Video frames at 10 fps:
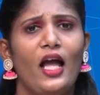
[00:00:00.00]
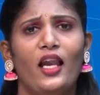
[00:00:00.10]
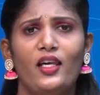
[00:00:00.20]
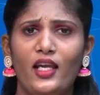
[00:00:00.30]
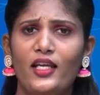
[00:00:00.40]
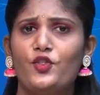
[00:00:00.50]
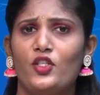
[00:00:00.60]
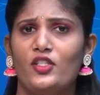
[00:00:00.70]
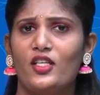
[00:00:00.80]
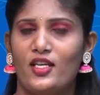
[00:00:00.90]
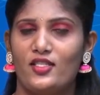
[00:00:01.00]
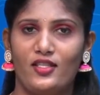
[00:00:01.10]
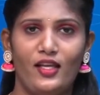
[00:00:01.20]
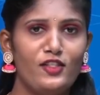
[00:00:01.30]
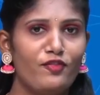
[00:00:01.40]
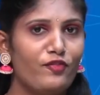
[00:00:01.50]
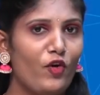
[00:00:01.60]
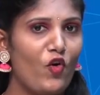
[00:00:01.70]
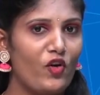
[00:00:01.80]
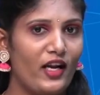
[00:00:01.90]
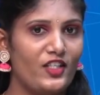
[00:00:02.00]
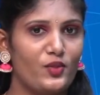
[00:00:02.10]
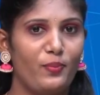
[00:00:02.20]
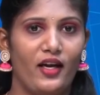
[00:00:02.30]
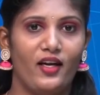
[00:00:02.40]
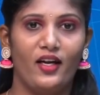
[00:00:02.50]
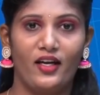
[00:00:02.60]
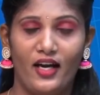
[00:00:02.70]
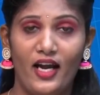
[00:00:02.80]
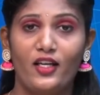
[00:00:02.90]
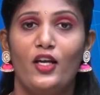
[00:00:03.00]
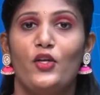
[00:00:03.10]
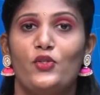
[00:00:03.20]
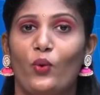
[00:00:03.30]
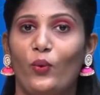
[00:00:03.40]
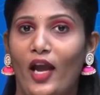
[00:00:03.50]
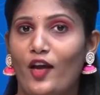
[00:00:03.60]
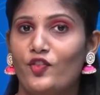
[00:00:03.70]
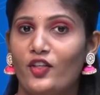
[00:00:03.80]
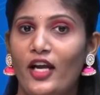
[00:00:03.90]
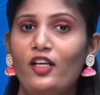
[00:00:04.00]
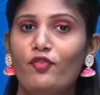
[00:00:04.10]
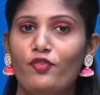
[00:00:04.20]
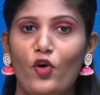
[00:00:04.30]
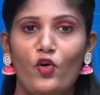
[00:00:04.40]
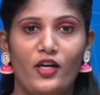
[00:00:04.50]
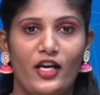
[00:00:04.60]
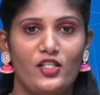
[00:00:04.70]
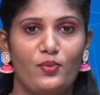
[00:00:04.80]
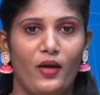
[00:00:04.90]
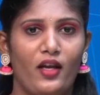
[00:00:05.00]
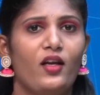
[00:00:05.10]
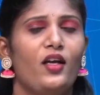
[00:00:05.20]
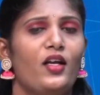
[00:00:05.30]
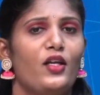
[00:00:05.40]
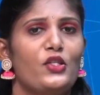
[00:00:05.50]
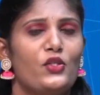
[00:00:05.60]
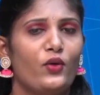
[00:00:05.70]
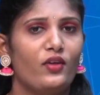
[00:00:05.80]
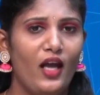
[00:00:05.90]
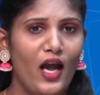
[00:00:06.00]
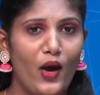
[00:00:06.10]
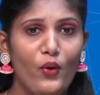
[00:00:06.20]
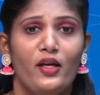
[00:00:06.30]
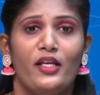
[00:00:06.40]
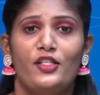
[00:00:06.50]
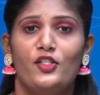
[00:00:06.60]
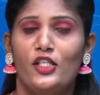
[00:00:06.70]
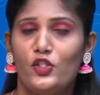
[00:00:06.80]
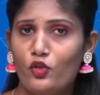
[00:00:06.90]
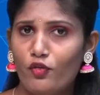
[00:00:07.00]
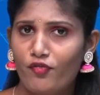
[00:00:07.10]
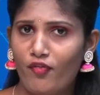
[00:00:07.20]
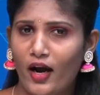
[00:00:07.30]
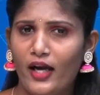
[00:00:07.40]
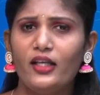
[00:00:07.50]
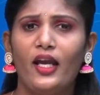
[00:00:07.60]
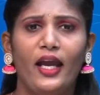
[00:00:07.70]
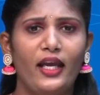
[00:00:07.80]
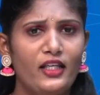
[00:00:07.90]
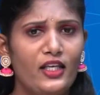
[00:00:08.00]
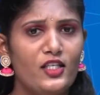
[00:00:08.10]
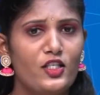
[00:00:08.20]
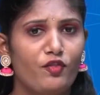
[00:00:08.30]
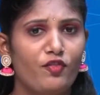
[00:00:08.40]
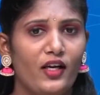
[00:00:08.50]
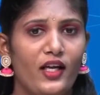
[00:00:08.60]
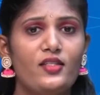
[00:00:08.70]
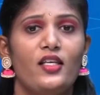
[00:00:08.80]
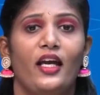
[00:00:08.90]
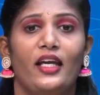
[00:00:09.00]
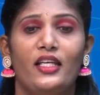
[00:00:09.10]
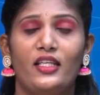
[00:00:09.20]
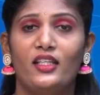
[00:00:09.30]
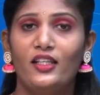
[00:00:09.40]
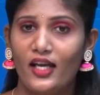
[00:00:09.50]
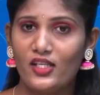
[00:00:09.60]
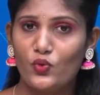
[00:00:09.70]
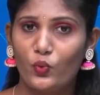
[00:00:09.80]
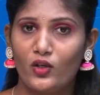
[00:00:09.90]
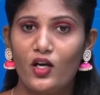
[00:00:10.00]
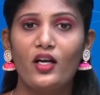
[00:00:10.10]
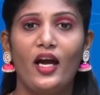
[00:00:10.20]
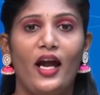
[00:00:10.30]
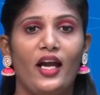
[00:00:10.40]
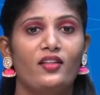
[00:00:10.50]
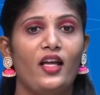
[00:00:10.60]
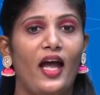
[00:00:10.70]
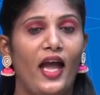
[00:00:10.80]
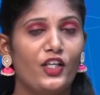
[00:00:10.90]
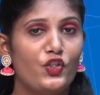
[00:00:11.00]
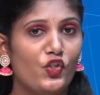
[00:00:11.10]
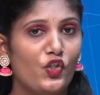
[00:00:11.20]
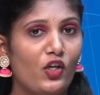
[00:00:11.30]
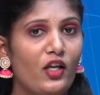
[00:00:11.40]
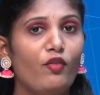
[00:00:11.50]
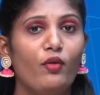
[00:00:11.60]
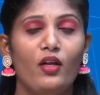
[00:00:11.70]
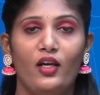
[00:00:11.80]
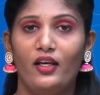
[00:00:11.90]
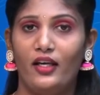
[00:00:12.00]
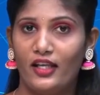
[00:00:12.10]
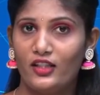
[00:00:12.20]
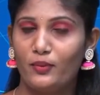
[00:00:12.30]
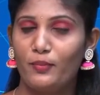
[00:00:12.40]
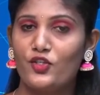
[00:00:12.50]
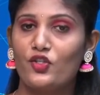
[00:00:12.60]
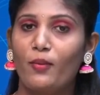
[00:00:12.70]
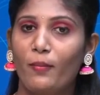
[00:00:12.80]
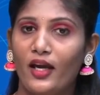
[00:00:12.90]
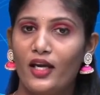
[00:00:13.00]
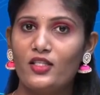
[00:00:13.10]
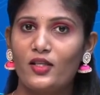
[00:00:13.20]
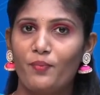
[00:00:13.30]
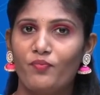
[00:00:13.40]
let it guess as 4 hand span, right? So we have to write 4 hand span. So now, did you find any difference in guesswork and the actual length measurement?